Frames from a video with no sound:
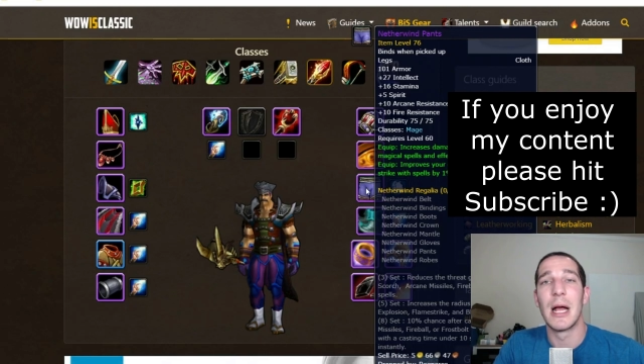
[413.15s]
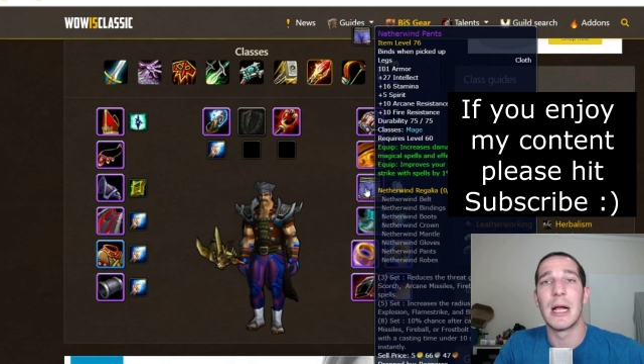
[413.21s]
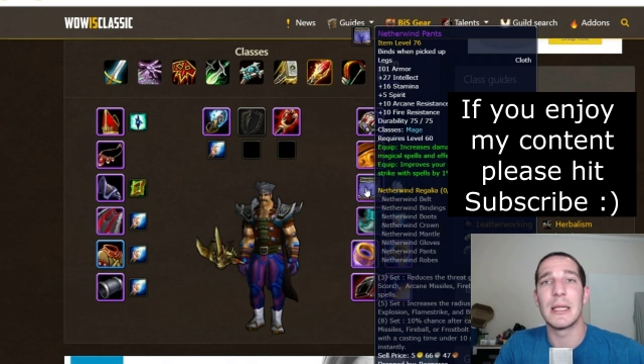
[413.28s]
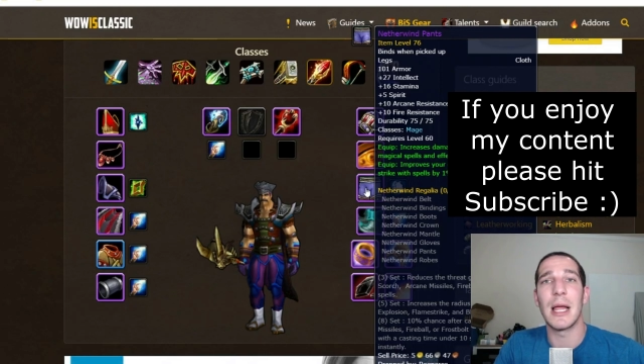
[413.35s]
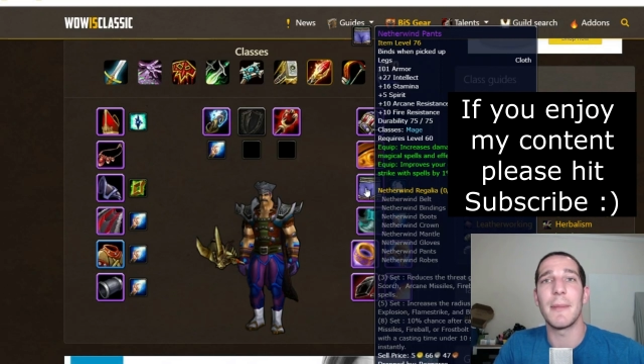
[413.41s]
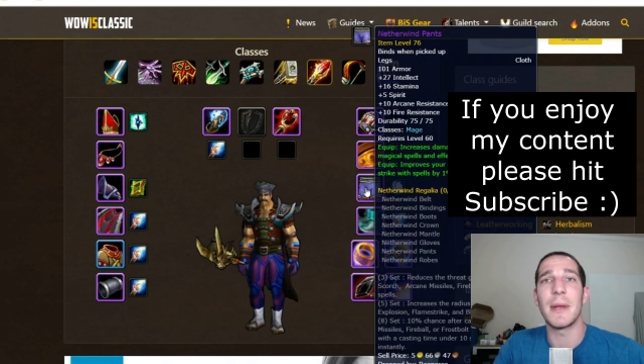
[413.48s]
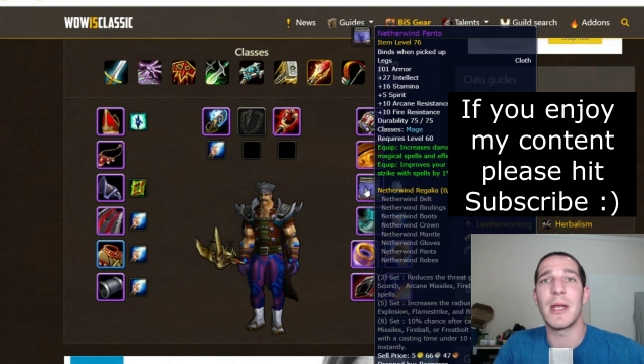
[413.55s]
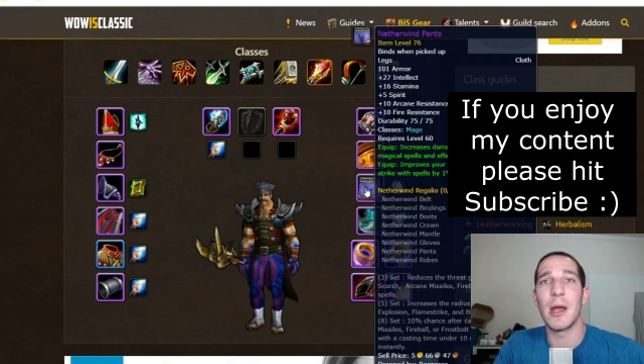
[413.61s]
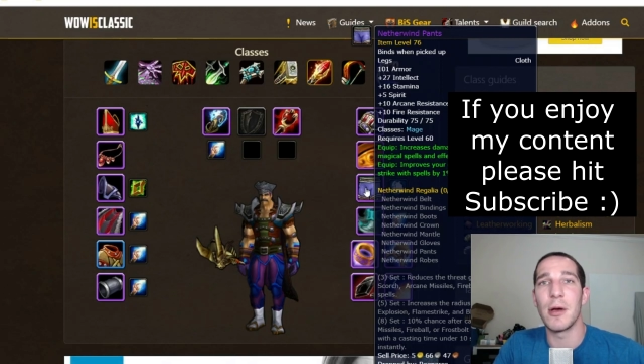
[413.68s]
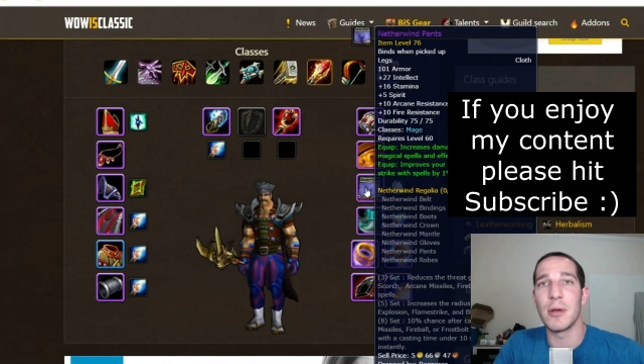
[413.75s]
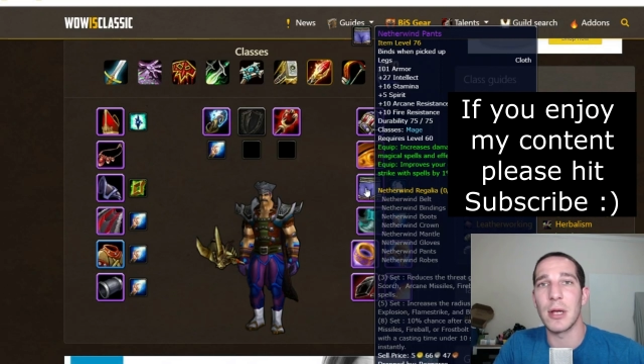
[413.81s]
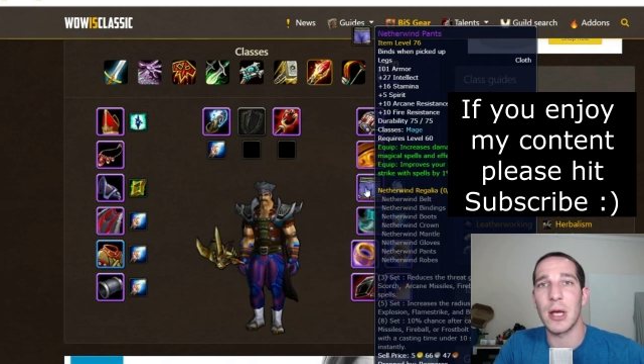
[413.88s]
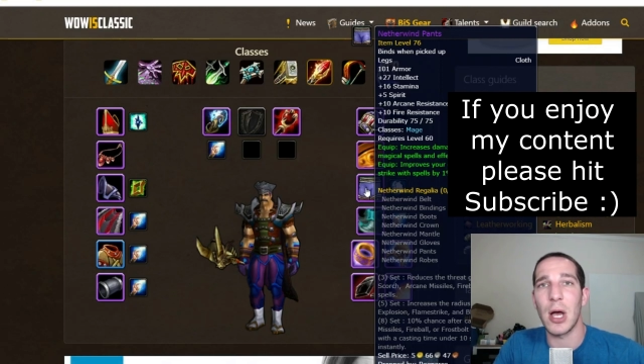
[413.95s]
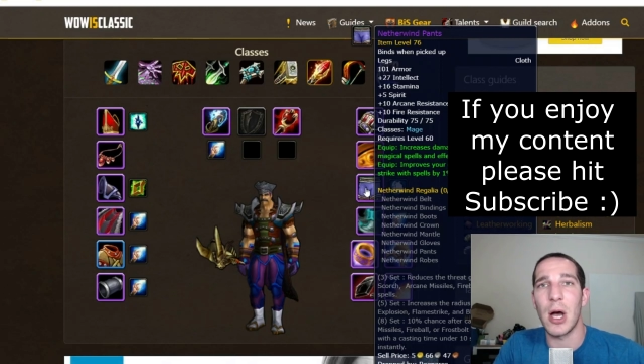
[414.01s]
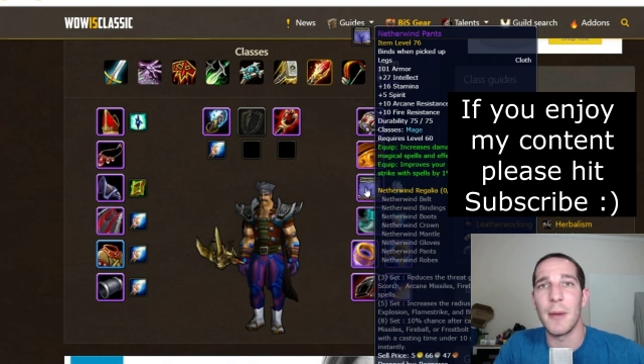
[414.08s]
Let me know in
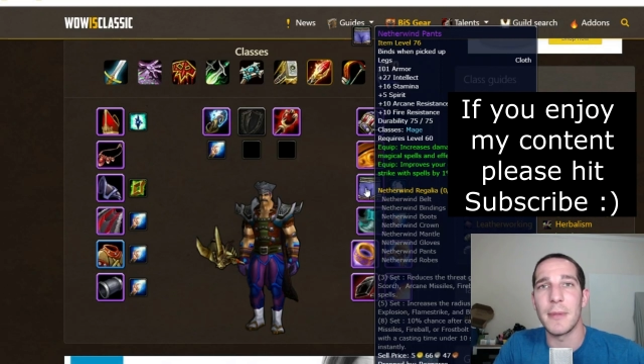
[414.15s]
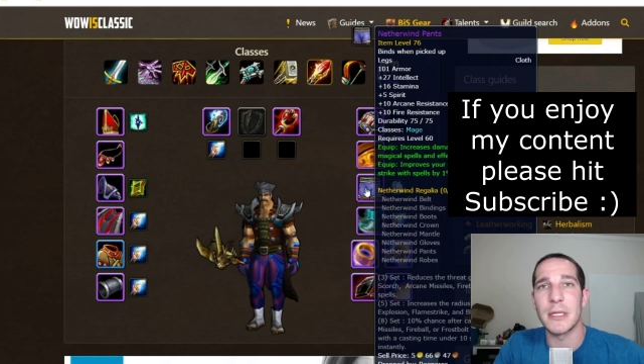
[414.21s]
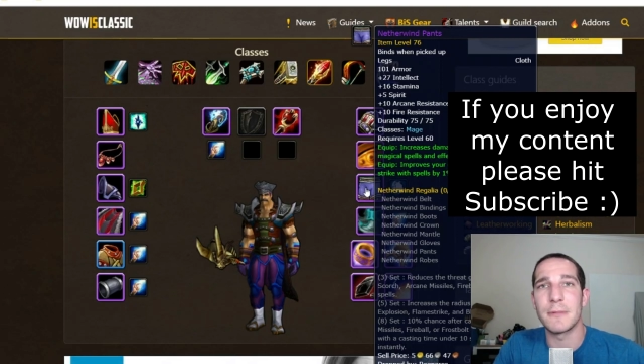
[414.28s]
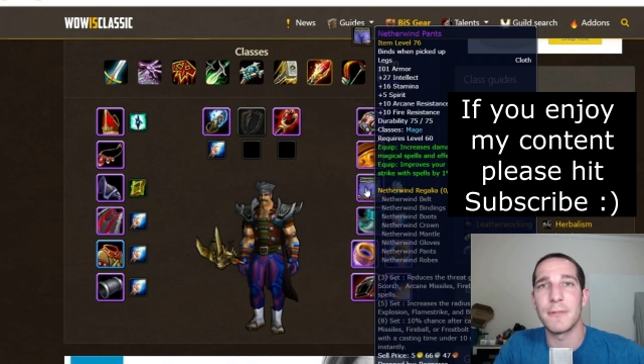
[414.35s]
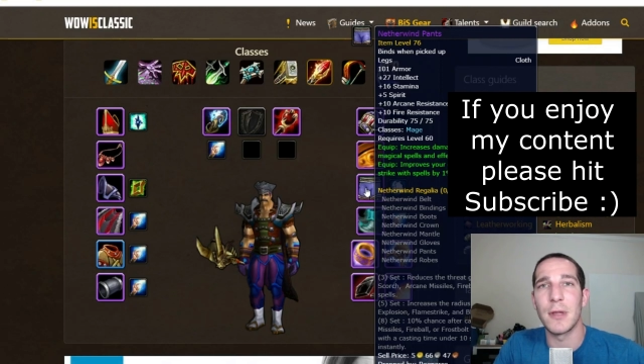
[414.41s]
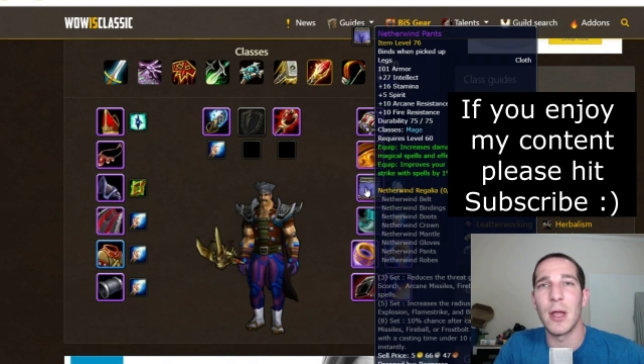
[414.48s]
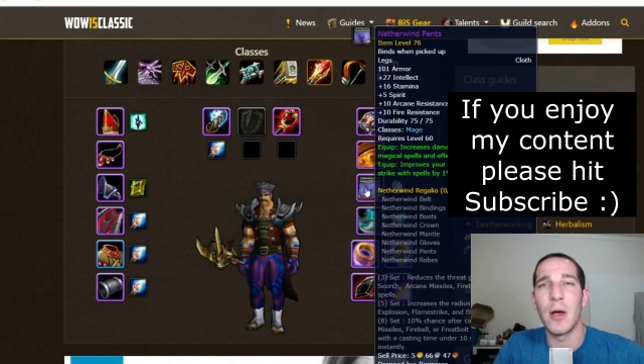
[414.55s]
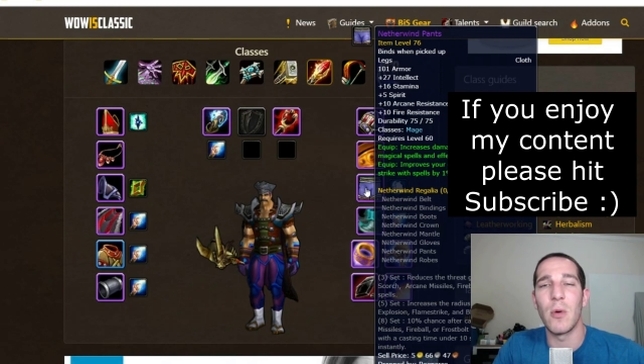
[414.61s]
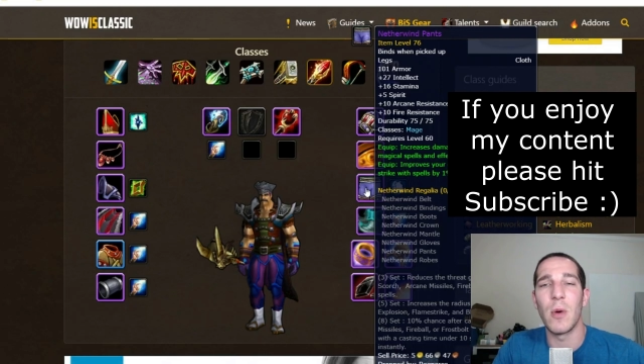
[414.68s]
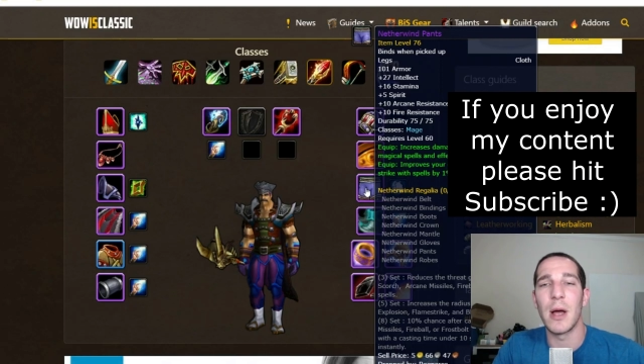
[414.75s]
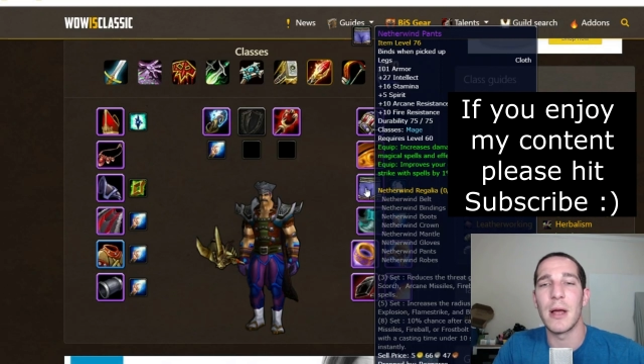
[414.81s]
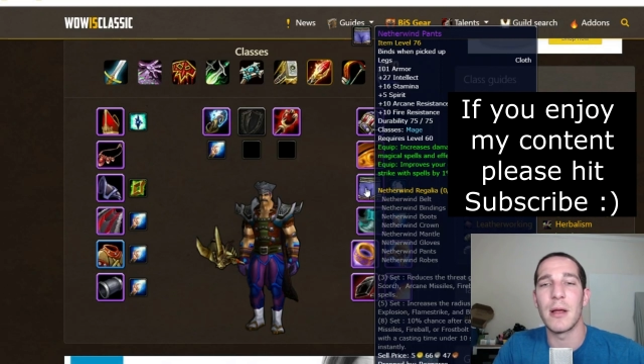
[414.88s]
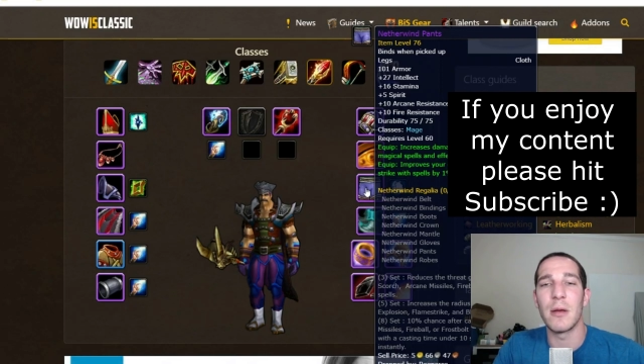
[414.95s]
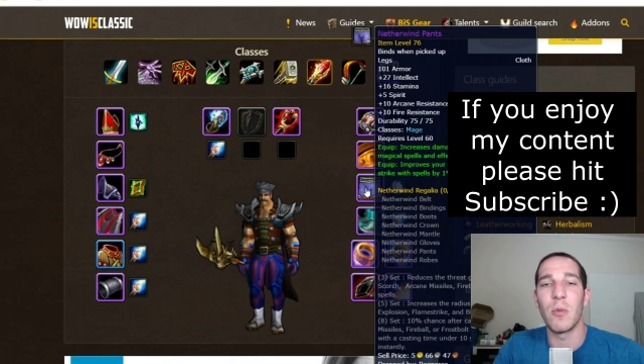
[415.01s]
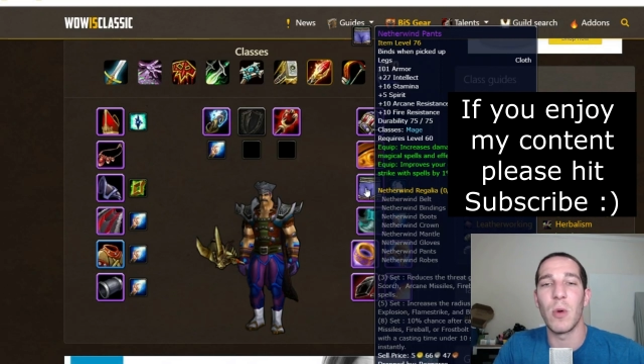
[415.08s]
the comments below
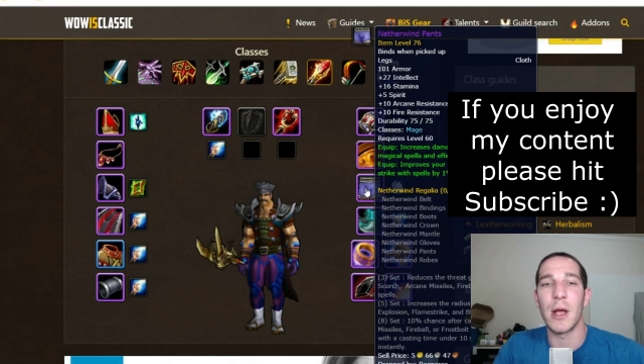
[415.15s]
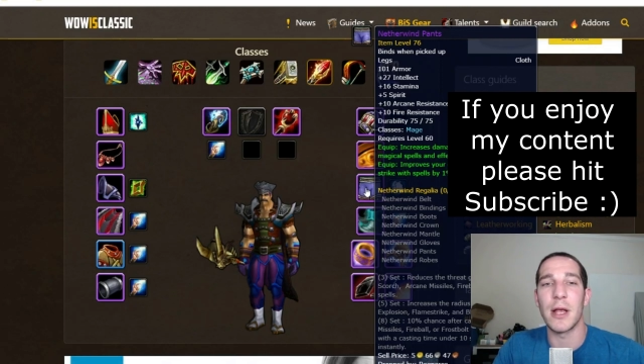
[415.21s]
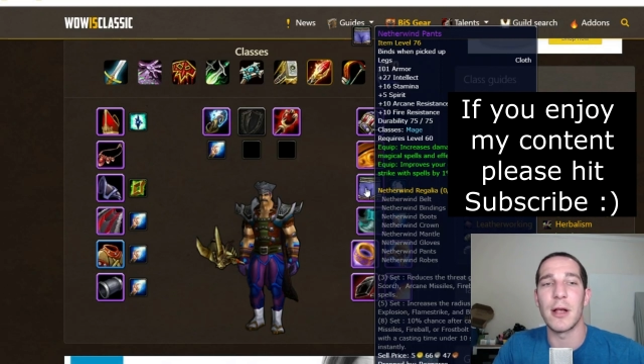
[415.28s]
what